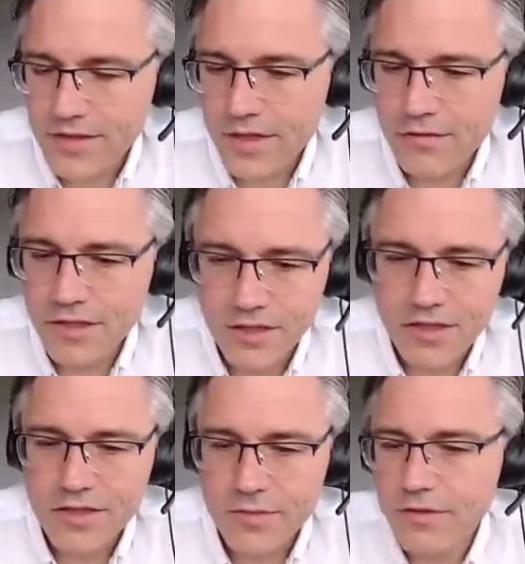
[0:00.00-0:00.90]
they're
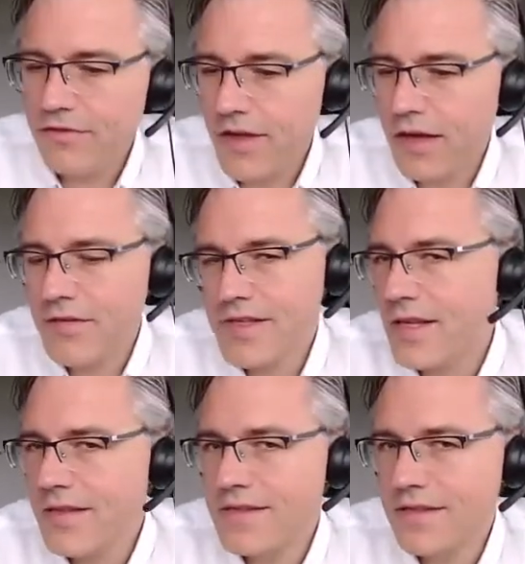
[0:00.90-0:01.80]
going to be very
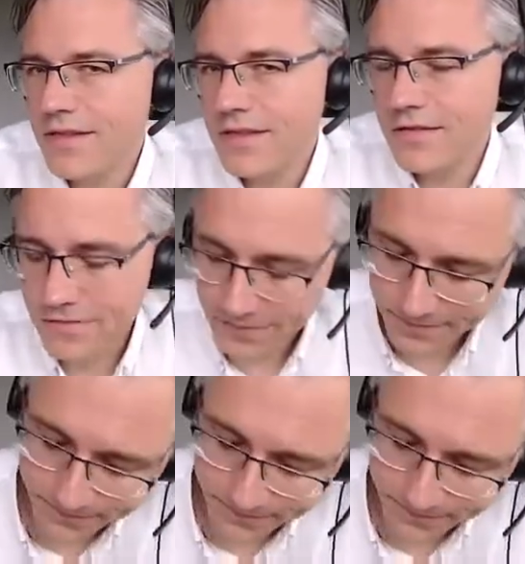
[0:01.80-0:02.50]
sensitive.